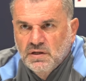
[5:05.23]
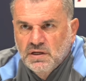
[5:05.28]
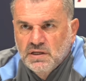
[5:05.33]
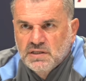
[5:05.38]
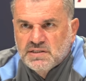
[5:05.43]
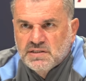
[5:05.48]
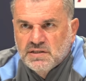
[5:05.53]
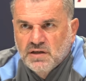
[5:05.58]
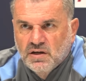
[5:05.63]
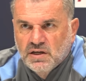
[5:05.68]

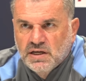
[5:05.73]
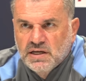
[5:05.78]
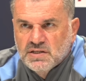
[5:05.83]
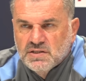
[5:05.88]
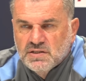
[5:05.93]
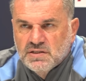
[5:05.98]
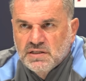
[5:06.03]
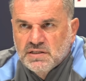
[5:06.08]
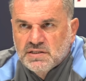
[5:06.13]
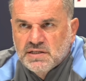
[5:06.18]
it's
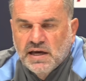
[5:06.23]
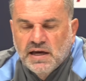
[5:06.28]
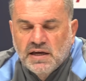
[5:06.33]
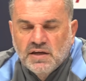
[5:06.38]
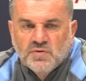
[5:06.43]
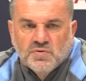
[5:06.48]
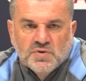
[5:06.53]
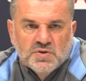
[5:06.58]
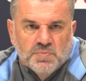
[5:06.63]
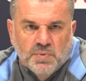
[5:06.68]
how
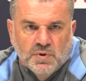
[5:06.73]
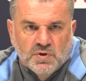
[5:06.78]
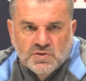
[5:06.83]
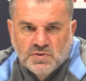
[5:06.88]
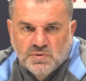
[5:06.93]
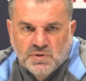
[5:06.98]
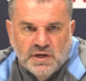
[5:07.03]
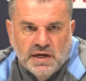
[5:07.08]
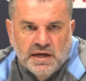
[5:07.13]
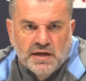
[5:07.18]
you respond to it,